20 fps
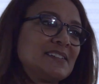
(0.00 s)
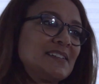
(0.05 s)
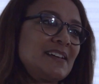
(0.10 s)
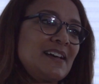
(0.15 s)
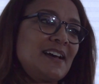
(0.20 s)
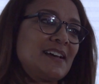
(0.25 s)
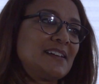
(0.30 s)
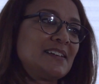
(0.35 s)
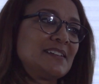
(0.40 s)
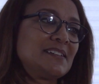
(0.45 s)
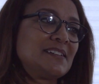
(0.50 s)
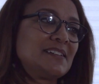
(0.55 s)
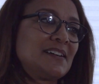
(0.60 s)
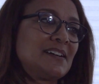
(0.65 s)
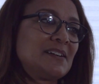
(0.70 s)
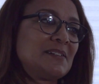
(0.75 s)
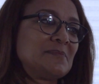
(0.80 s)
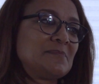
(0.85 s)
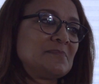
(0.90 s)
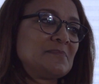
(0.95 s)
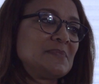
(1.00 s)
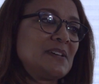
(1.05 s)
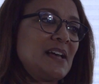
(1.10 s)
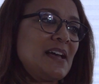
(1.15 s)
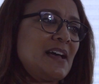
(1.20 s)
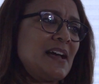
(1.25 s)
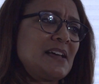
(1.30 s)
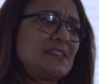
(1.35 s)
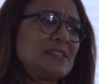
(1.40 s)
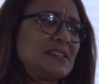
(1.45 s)
I
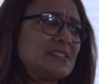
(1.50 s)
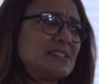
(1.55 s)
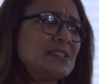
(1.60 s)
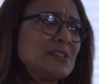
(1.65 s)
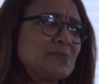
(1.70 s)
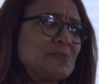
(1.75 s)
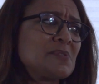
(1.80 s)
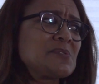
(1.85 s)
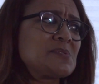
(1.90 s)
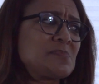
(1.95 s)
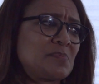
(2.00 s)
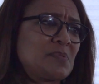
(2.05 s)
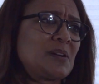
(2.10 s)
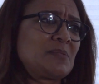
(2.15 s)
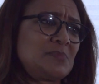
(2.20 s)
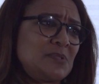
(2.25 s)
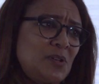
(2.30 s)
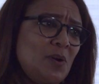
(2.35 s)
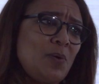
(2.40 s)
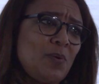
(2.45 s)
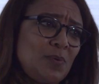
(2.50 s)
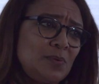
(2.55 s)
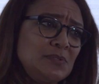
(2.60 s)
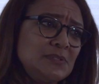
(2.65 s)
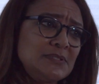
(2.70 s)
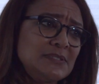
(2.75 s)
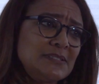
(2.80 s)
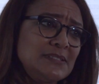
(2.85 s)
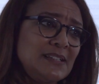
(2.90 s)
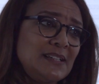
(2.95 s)
think Negro is probably
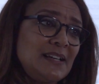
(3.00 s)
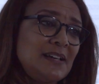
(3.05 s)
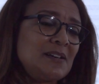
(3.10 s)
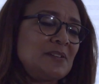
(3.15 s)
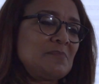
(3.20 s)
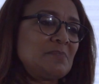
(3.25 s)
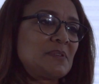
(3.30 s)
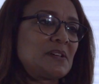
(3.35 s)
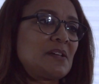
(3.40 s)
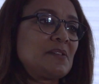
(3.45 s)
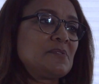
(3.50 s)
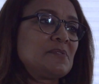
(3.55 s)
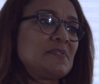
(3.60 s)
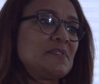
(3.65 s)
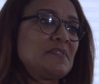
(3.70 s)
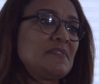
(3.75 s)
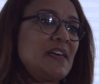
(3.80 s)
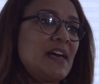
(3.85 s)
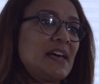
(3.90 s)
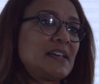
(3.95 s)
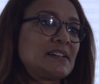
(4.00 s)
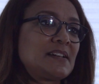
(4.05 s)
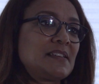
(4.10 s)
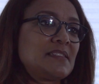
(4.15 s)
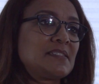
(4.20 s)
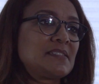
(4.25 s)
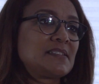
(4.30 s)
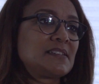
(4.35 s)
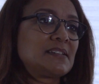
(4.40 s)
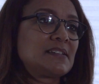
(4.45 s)
old. But other than that,
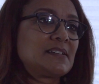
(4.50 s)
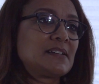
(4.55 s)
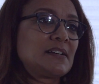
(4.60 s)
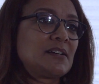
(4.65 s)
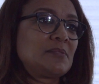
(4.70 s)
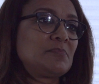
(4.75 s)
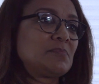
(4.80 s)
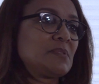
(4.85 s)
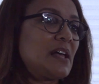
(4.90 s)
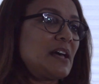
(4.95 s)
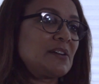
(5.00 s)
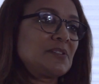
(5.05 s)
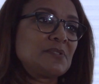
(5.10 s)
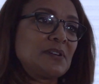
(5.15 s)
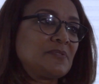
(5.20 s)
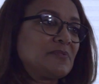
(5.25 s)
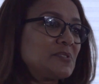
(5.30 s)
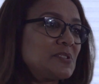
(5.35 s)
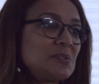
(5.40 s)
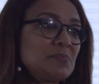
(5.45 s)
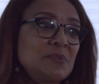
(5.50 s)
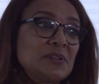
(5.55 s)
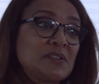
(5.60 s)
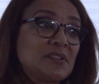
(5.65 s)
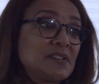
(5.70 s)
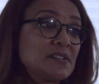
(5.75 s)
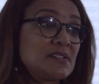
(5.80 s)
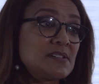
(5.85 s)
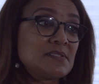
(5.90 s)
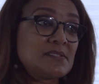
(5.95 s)
I think Black or African
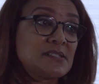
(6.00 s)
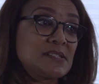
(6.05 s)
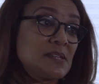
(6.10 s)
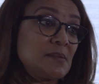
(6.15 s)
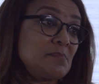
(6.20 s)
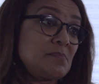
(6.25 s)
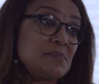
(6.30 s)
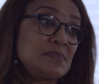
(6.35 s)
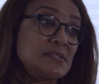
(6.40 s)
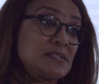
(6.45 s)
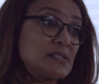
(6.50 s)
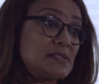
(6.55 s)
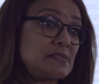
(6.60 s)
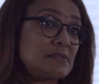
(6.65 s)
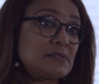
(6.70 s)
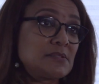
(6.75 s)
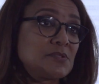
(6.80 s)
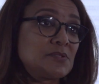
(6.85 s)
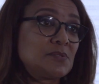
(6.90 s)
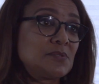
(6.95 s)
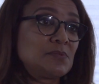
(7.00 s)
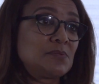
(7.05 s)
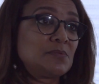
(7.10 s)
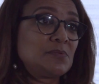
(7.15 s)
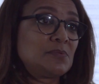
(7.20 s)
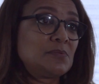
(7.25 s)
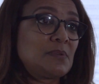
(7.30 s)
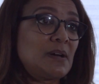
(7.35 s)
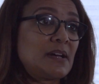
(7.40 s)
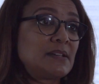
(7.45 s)
American seems
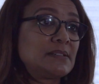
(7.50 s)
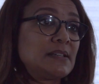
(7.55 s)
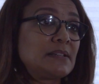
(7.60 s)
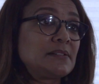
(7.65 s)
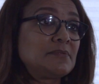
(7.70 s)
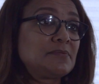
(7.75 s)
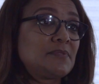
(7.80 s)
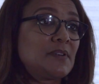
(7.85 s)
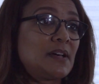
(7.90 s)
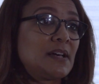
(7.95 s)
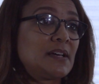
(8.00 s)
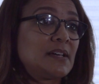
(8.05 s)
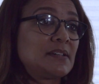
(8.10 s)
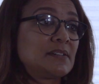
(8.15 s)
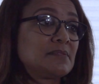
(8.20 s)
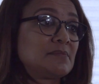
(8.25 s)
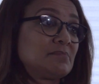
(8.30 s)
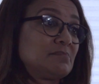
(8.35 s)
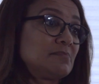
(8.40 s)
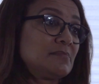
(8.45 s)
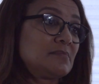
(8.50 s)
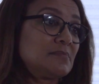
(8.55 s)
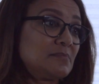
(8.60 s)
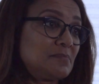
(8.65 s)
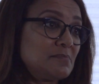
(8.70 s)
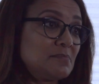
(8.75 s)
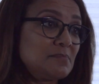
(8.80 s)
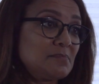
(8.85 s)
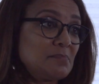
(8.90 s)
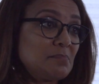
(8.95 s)
to identify
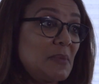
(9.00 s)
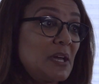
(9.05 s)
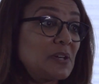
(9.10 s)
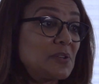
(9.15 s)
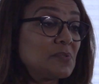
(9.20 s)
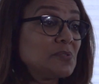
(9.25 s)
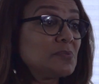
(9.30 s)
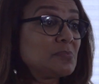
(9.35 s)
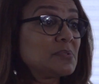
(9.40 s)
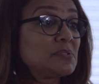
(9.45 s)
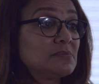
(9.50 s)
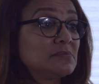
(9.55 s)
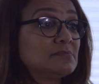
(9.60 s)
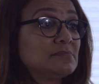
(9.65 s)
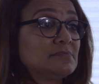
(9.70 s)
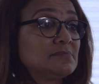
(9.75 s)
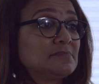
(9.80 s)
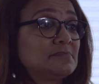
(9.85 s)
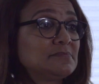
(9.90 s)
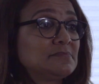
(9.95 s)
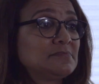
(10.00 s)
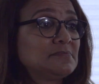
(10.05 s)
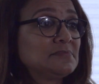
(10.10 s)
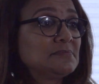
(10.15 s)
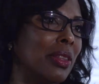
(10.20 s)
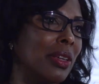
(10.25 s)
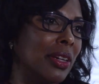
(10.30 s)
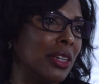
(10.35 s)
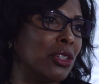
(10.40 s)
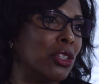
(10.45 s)
my group. To
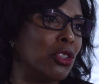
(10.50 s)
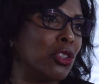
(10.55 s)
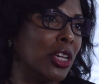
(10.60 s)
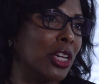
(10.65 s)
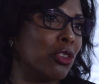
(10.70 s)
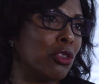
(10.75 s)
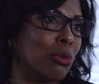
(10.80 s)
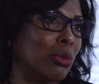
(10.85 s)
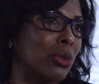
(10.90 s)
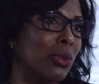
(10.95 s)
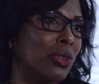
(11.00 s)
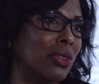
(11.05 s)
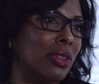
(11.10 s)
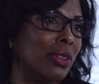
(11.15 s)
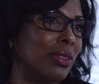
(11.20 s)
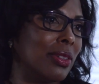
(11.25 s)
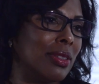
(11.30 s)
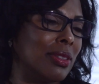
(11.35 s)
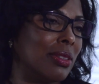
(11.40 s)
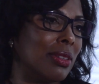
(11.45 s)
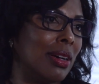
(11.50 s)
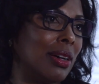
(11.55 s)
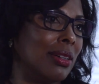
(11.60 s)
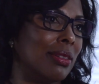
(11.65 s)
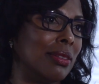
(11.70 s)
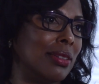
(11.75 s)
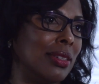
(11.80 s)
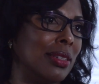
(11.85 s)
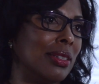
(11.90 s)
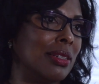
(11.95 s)
me, they're interchangeable, so it's
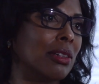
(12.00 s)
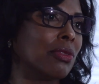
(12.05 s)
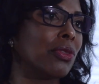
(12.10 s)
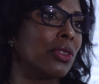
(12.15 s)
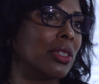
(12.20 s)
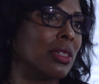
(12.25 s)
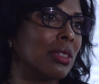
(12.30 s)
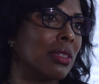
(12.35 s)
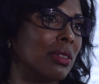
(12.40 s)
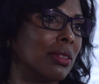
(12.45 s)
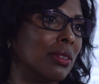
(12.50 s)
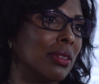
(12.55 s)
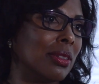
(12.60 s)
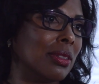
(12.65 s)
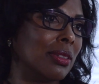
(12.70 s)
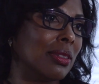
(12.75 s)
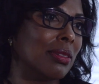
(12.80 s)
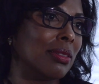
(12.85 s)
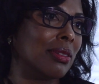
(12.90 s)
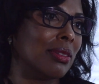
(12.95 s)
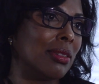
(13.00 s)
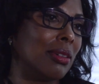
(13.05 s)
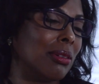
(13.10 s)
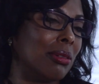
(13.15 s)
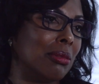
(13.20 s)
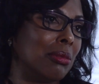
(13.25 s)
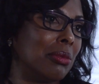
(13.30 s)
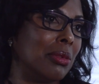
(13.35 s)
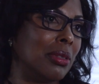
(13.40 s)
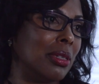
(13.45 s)
not any different.
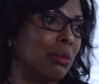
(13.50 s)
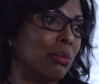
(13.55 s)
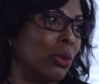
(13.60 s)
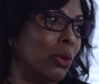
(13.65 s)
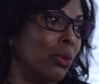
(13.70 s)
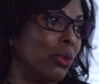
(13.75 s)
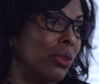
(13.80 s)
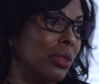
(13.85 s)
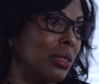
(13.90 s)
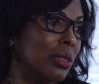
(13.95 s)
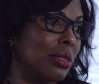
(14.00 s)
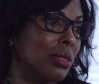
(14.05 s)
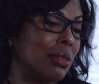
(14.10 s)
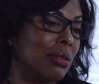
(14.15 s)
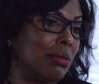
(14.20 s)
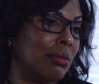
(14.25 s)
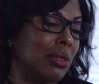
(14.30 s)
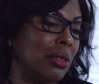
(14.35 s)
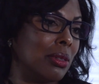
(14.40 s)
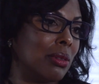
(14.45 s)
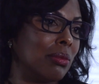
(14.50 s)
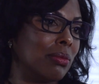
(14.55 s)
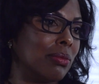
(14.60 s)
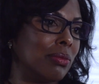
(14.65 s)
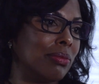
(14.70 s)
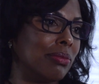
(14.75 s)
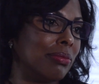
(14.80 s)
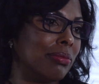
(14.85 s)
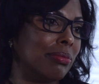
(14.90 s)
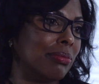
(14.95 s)
So they're both as, you know,
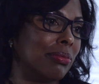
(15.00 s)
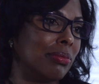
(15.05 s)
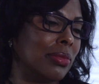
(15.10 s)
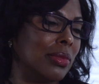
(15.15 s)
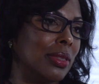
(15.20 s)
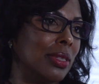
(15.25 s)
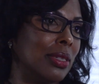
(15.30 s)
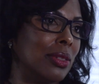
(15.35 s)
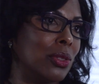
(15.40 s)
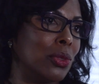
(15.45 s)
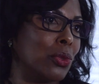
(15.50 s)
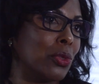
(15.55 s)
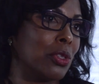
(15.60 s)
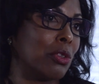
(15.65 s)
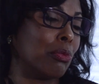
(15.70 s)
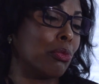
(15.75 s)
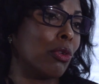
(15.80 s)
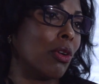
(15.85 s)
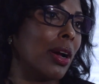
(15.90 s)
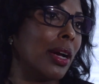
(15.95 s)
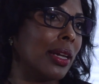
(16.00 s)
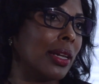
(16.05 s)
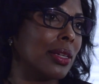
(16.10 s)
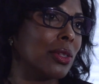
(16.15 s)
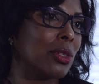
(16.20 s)
a source of pride, I